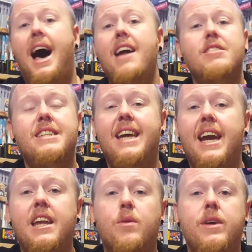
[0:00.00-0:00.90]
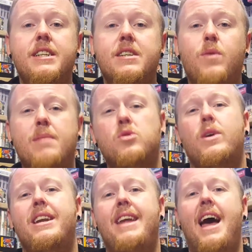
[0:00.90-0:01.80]
I don't see any reason why
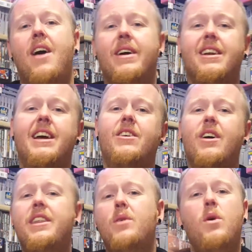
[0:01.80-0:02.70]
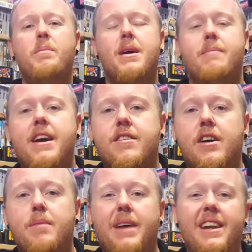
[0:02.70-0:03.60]
between now and later on there won't be a major
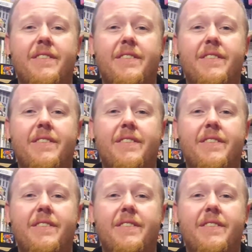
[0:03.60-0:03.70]
update